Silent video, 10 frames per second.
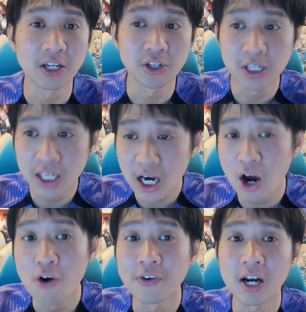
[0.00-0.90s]
To get
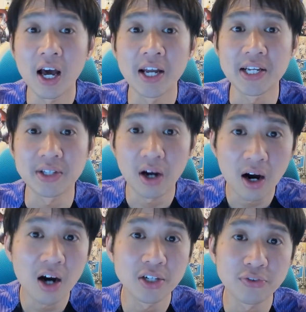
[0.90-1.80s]
over the line is the
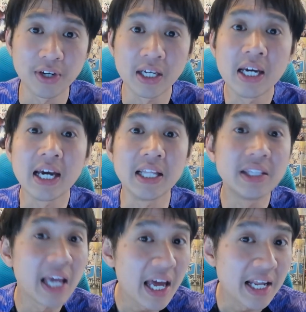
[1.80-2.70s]
hardest thing in
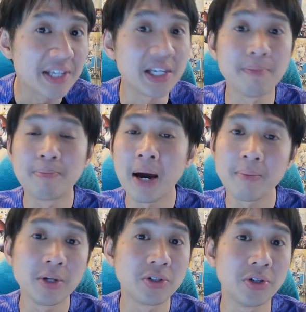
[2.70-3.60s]
tennis, in
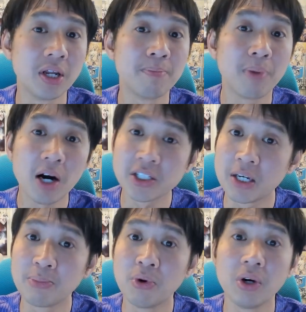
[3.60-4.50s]
badminton, in
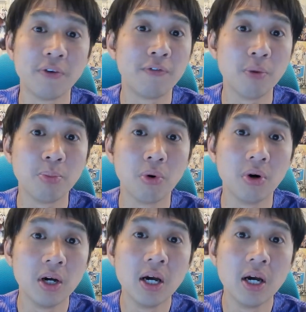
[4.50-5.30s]
basketball, in football.